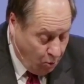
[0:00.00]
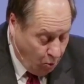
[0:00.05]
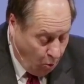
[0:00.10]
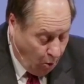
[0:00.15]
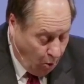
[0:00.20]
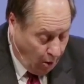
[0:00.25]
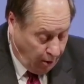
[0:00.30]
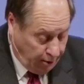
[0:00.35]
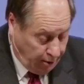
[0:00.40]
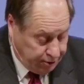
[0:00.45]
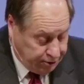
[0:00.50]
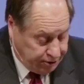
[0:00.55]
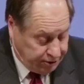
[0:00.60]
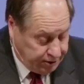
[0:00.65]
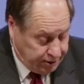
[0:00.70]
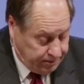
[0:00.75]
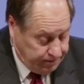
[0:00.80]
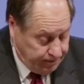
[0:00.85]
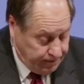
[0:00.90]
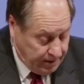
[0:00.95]

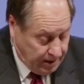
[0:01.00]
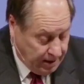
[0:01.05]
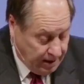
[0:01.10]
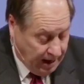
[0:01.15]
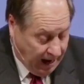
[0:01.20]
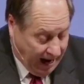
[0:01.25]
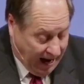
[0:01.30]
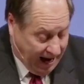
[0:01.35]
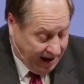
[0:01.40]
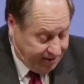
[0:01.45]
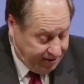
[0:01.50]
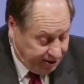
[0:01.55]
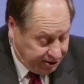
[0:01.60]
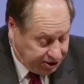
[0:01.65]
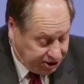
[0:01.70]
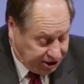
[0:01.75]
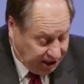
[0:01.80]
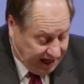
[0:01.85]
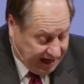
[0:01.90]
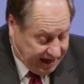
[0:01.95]
works. And the
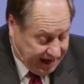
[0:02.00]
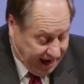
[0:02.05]
sea